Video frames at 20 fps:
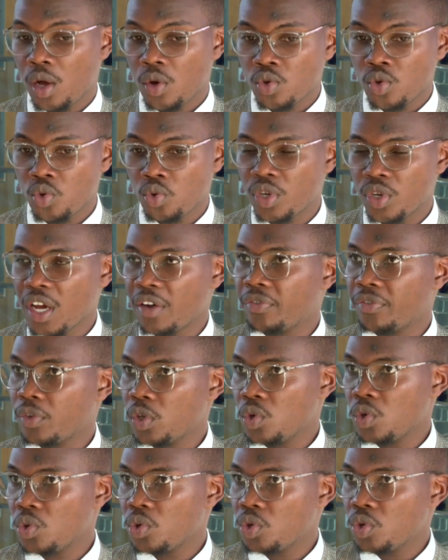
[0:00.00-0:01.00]

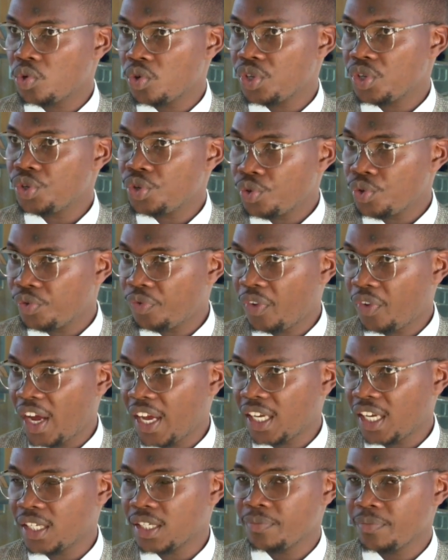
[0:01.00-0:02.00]
you'd
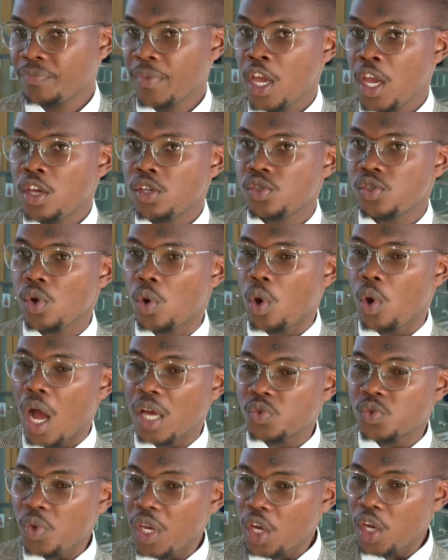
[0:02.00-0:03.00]
find. So
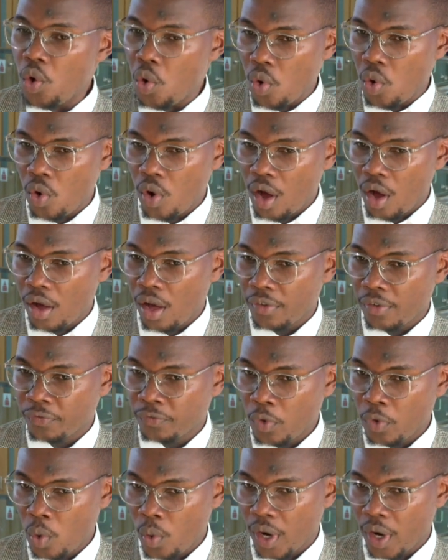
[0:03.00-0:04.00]
as we go
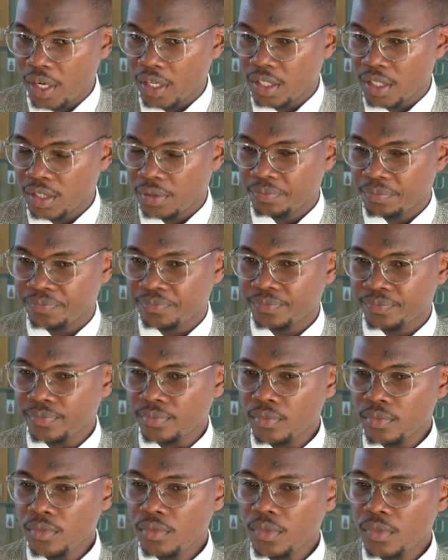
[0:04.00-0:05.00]
forward,
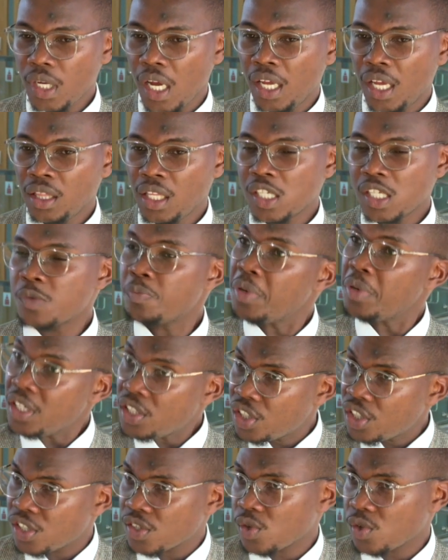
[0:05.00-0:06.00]
and the
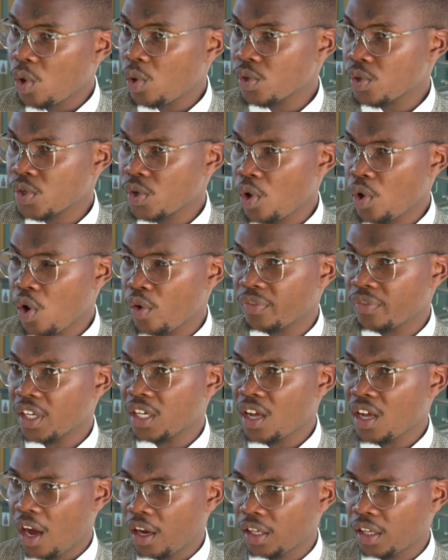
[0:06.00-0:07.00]
species also of the
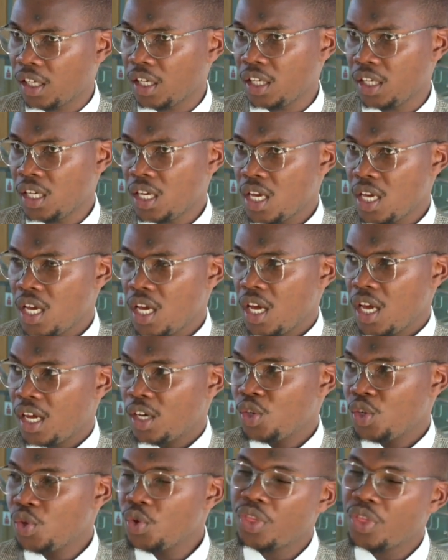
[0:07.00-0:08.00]
donkey,
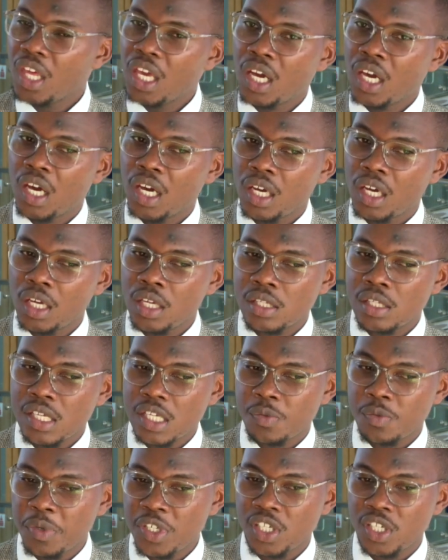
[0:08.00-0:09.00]
do you think it's
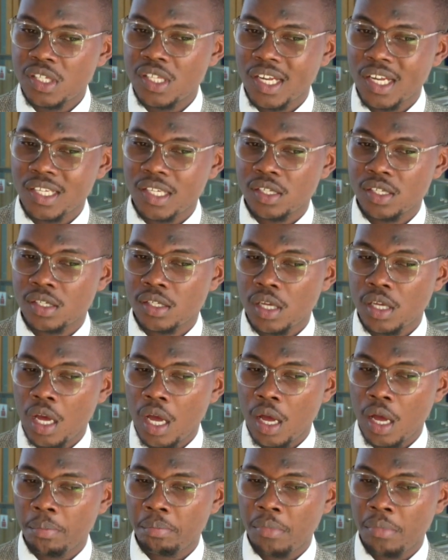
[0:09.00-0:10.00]
a species that is
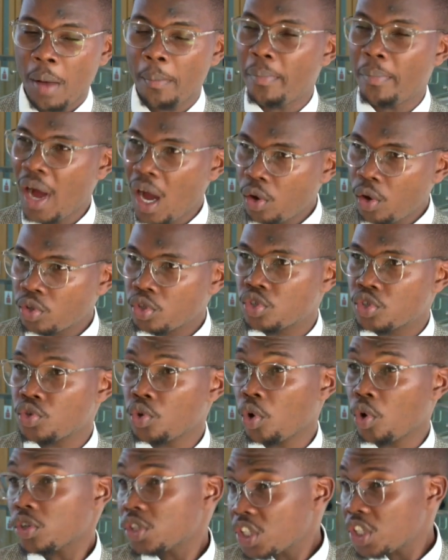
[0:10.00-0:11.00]
bound to
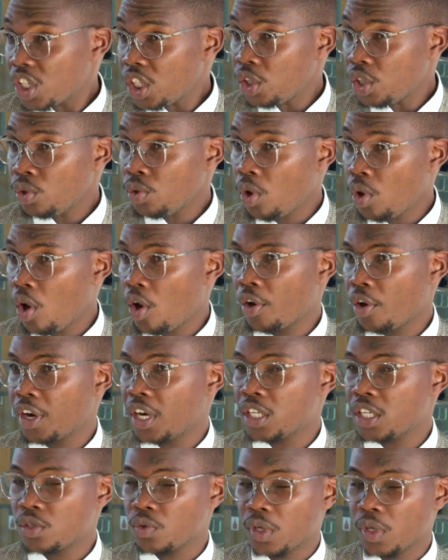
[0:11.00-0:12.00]
continue, or
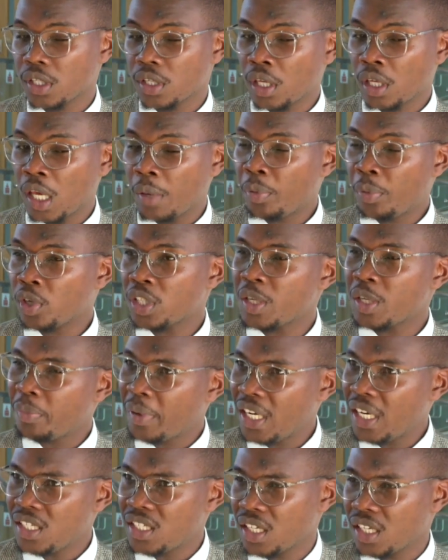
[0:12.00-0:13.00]
it will keep on
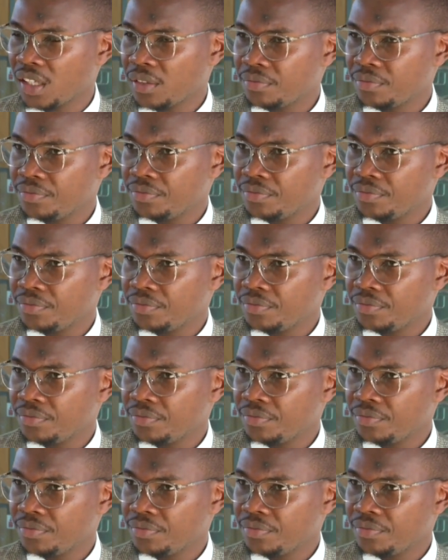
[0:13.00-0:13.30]
depleting?